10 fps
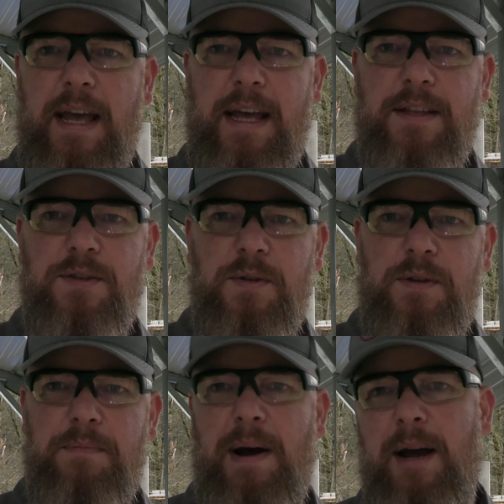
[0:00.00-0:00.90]
And so
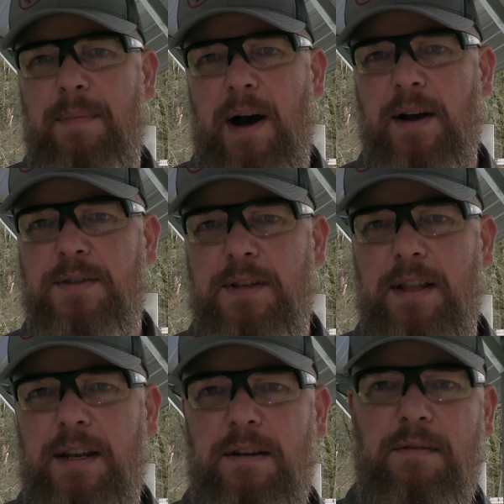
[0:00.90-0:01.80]
you buy a box
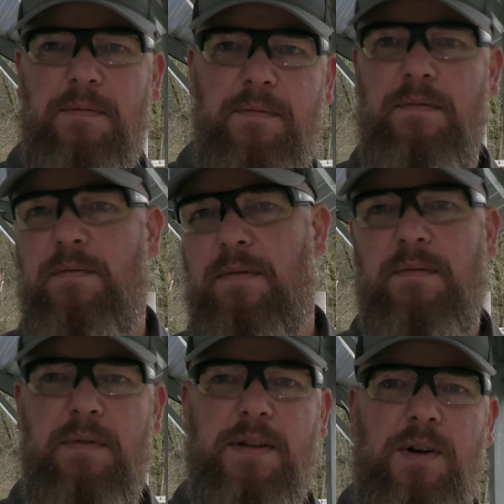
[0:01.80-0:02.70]
and then
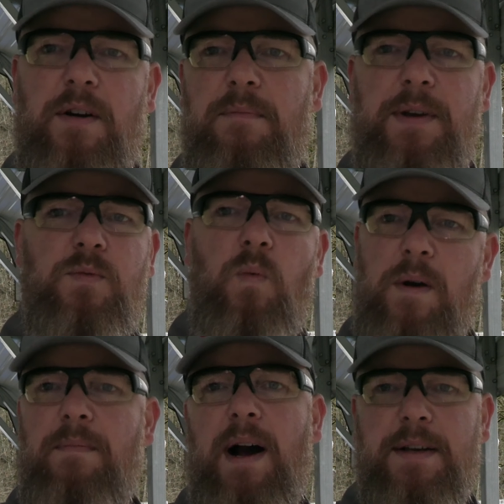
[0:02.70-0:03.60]
it's hard to mix
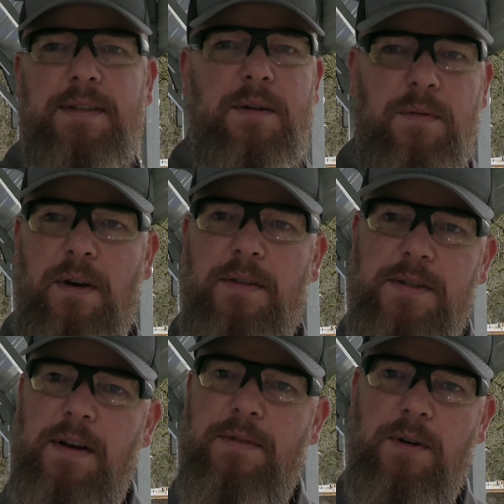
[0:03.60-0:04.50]
one box in with all the
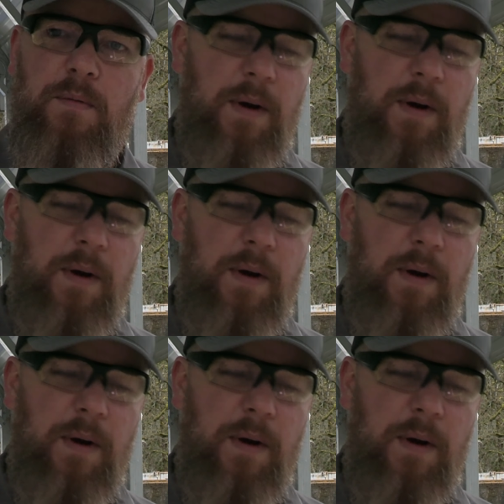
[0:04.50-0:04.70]
stuff that you're